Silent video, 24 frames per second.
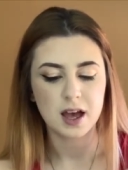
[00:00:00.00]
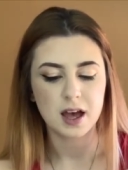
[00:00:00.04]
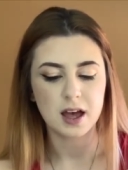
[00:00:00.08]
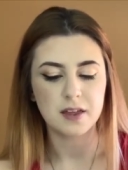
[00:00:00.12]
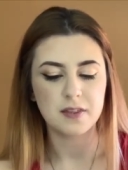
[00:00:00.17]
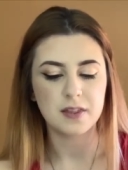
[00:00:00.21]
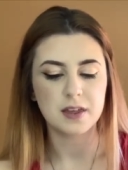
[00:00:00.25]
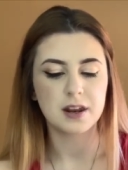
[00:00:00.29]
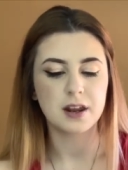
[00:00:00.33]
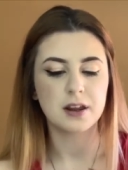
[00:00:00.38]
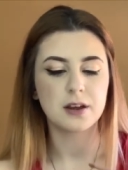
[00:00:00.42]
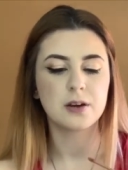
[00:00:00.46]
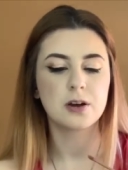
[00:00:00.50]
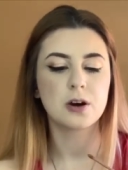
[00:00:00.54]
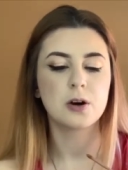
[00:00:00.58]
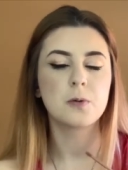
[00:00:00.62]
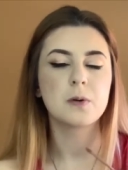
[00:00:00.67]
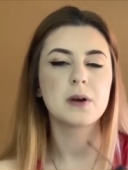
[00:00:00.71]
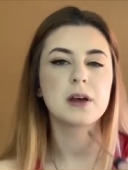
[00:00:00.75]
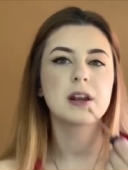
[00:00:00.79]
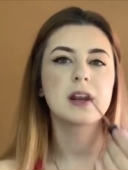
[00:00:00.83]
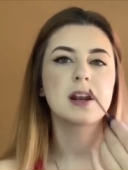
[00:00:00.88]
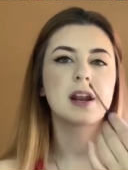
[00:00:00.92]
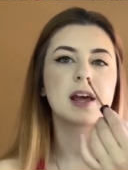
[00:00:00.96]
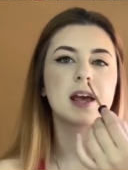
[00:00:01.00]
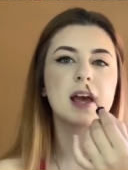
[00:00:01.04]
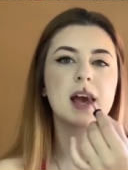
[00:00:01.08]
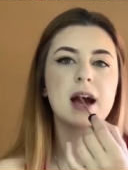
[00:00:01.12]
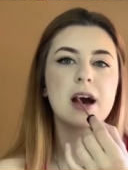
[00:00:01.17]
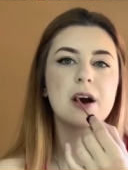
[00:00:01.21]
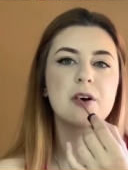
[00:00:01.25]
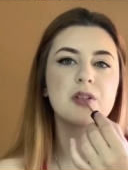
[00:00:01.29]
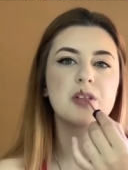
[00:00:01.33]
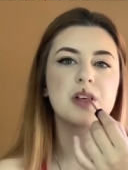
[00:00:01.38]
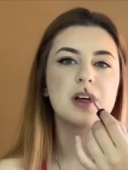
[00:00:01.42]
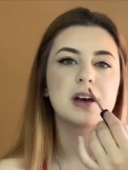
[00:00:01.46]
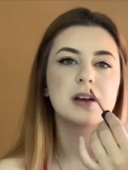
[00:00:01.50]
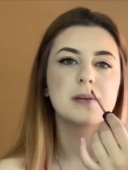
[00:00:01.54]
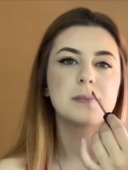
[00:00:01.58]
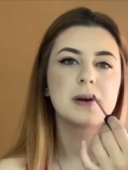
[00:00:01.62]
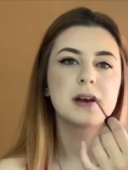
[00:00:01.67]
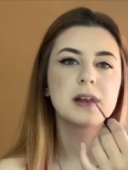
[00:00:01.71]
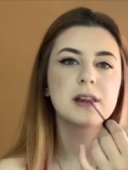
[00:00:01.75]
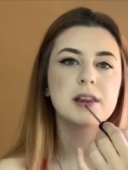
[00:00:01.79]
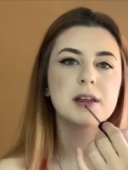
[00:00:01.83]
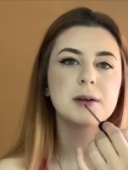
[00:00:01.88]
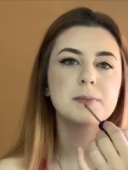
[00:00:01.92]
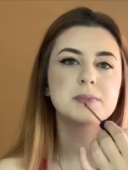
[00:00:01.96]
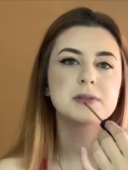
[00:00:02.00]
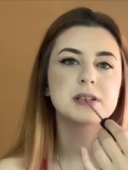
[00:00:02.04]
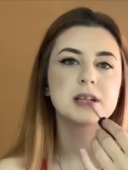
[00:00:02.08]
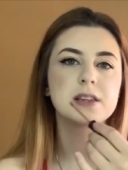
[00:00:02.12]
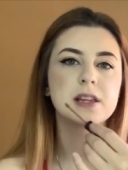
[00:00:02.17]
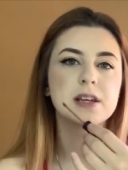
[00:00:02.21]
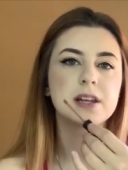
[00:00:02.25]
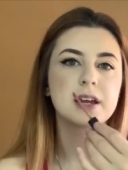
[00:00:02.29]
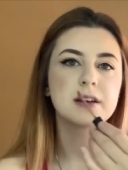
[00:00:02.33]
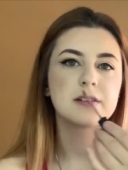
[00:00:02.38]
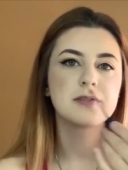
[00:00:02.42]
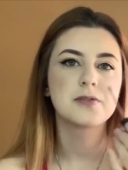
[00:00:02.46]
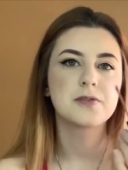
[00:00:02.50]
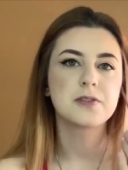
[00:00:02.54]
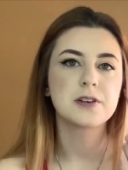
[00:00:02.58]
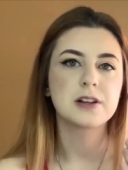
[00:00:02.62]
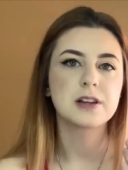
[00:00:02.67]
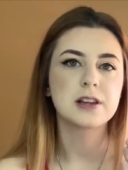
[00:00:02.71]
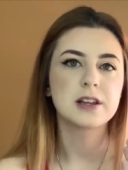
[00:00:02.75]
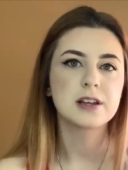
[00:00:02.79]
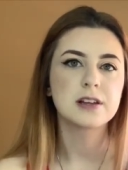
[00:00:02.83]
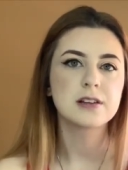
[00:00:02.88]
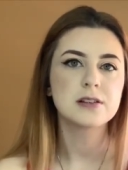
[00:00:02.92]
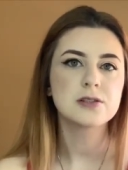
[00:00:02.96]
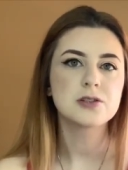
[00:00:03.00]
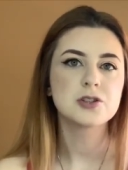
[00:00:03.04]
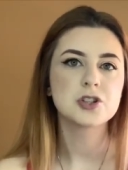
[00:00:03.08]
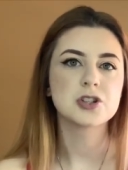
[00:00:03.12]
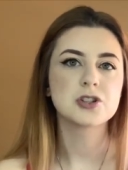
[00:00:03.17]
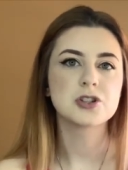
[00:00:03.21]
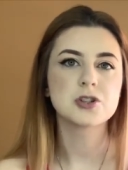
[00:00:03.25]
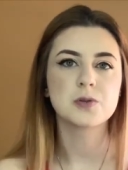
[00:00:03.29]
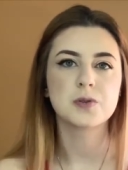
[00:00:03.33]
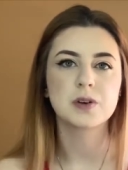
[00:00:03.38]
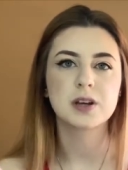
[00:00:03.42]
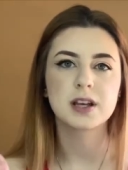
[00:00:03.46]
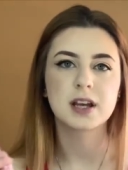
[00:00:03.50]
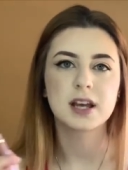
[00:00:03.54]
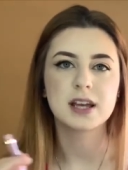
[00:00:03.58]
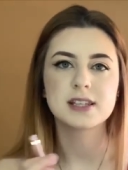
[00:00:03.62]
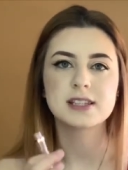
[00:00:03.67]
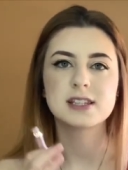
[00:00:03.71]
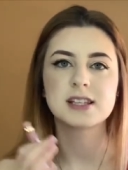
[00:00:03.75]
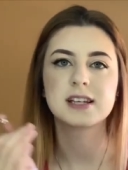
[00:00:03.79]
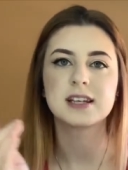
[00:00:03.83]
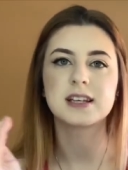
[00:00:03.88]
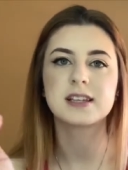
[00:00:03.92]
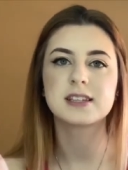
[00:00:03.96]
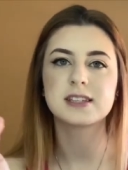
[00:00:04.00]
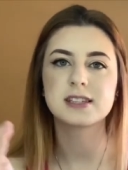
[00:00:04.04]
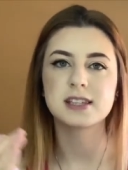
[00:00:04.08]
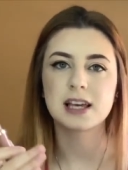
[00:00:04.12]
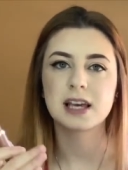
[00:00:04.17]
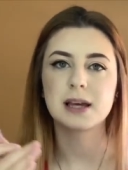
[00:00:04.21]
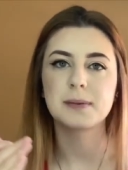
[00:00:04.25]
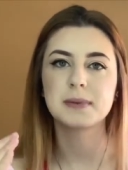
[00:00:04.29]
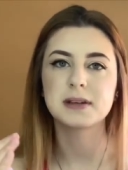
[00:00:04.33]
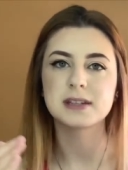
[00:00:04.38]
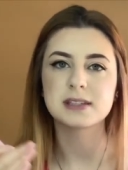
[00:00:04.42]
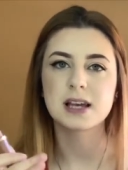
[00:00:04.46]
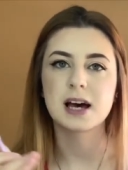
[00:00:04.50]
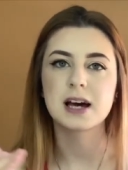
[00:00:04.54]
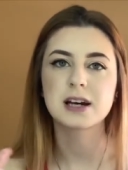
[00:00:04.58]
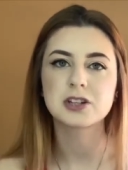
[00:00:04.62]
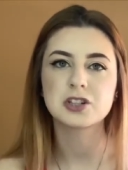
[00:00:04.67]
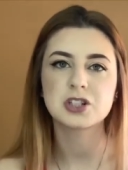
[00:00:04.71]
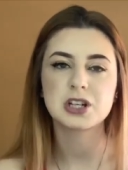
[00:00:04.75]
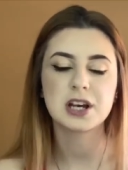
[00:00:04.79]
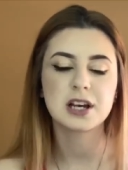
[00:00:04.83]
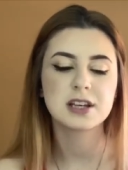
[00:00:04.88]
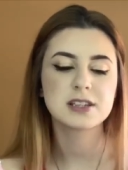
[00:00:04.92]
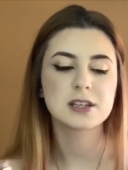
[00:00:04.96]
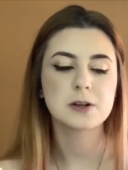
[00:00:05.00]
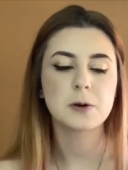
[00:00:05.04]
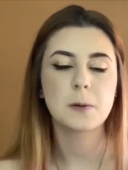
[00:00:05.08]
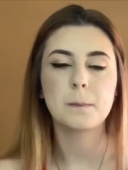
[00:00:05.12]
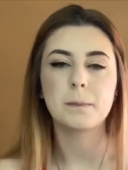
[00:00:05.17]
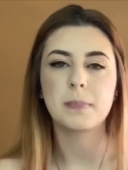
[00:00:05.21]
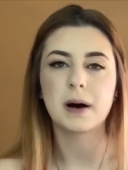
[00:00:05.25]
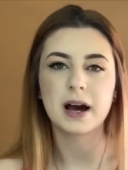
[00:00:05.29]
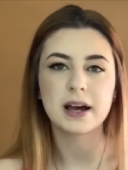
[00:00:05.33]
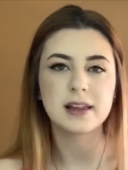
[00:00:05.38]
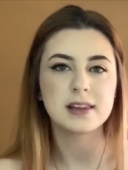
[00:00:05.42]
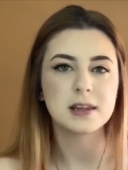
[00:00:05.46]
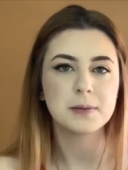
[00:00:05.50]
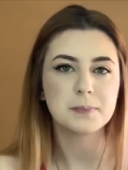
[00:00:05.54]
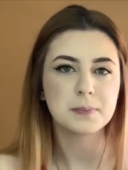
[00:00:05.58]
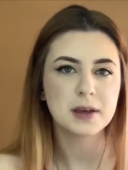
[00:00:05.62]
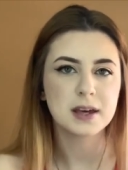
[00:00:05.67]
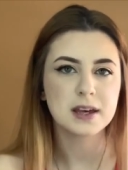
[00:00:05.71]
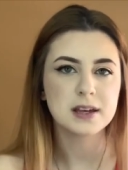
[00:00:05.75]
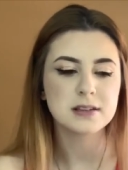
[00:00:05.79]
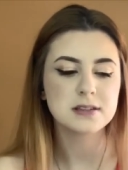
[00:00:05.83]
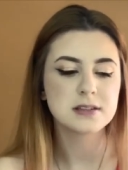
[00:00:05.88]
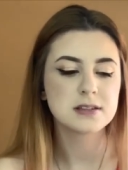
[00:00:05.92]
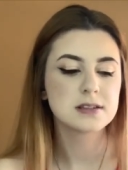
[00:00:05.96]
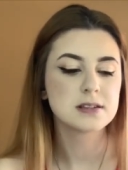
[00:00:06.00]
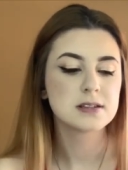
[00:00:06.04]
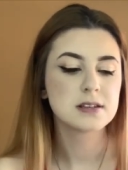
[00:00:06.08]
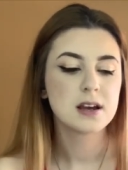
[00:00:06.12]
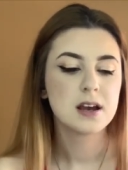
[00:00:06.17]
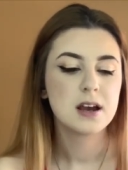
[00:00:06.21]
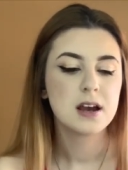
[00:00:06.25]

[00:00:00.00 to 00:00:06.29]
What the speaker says: and then I go in and I outline my lips, and then I fill in just so it's like same exact shade, because I don't buy lip kits.